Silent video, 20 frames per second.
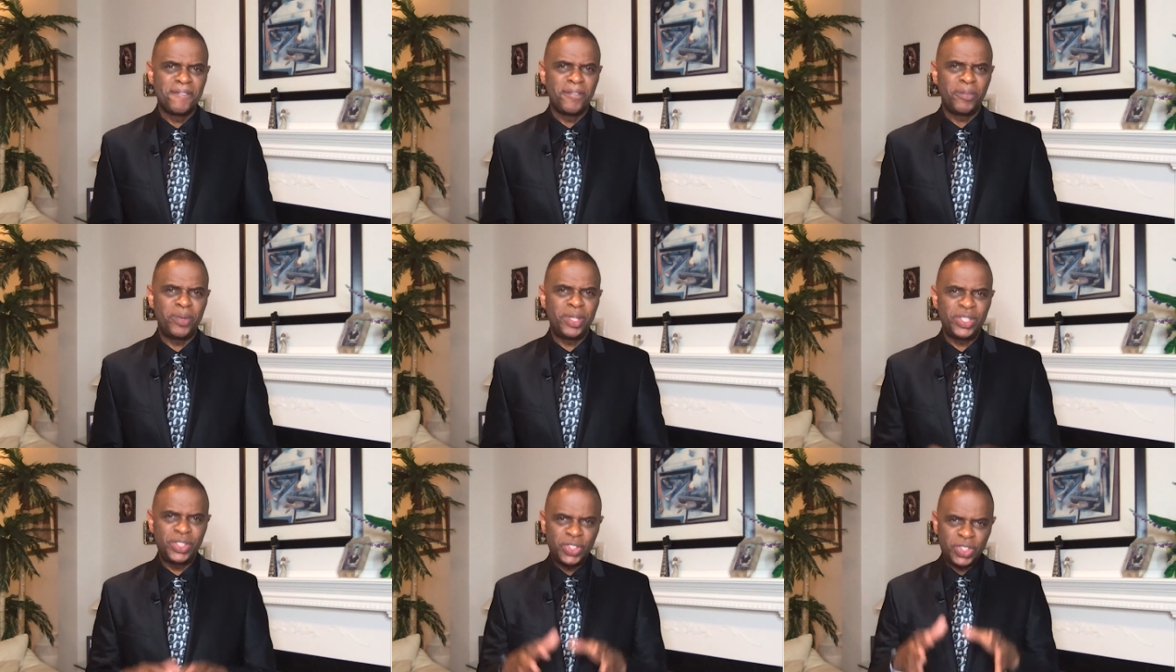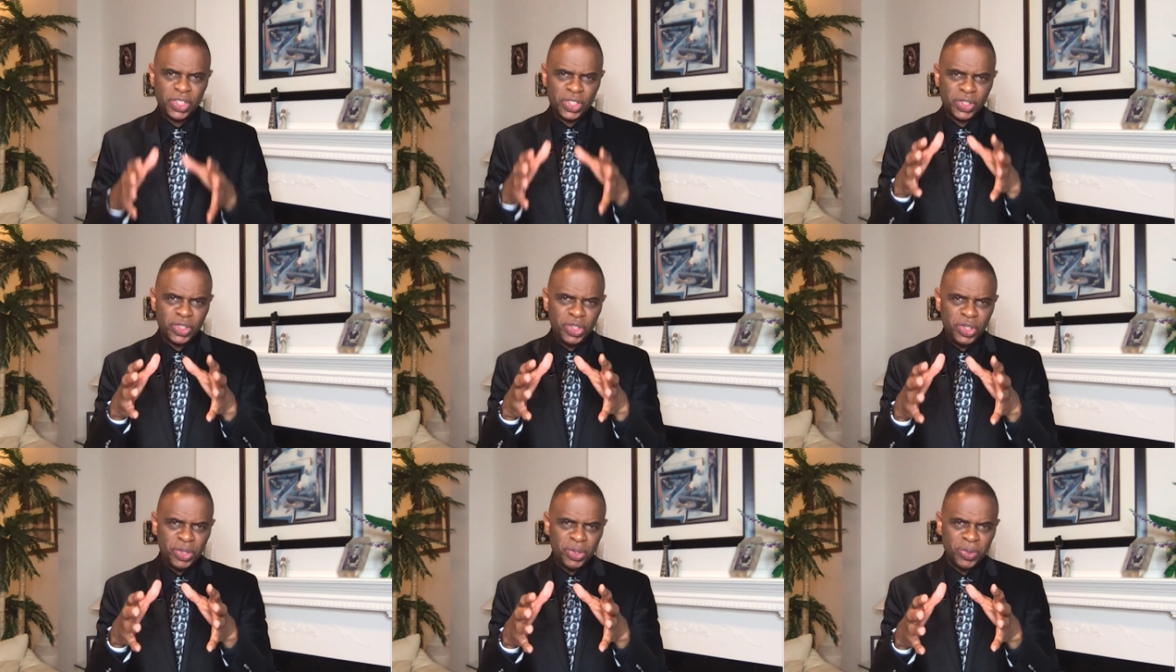When it's
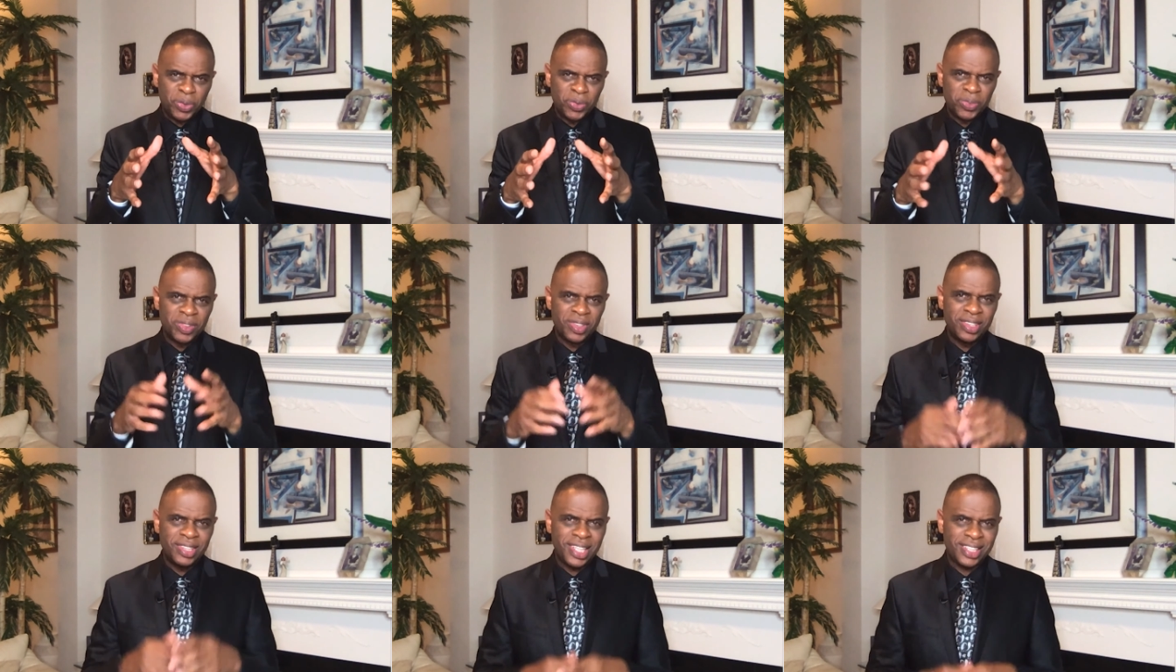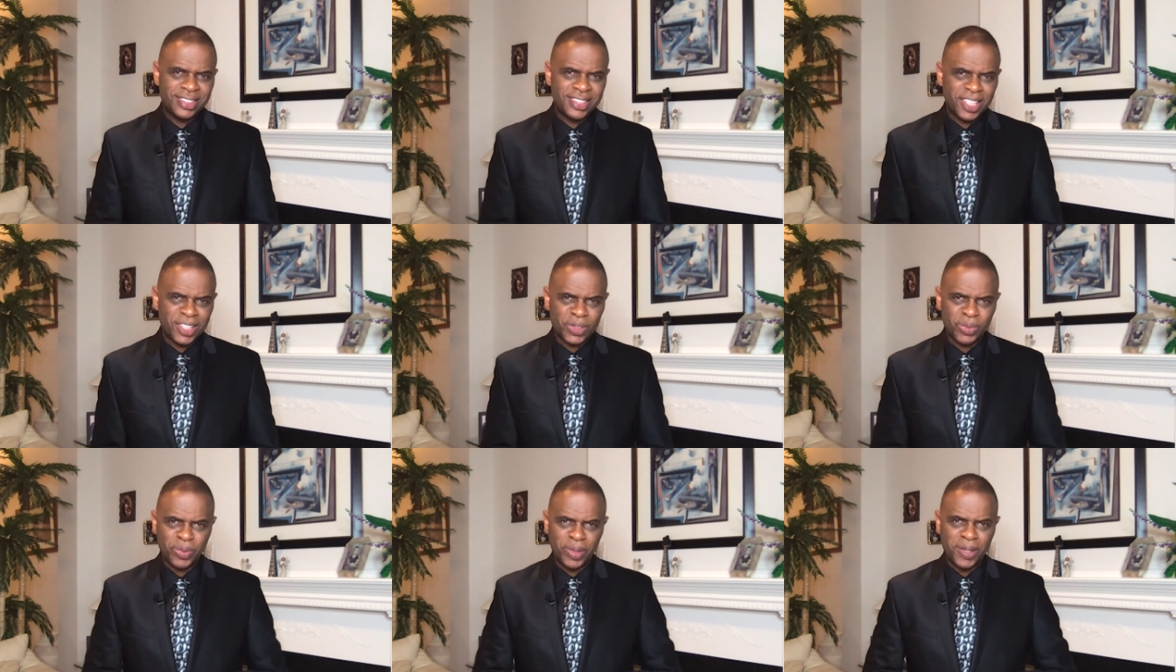just you, that's
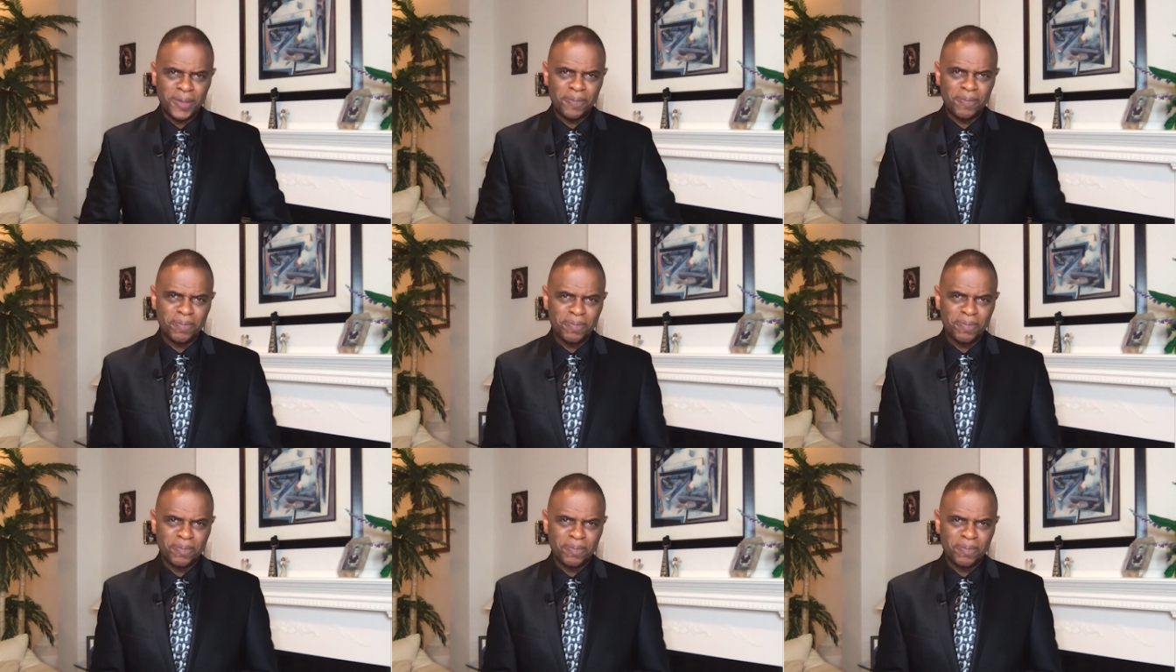next week.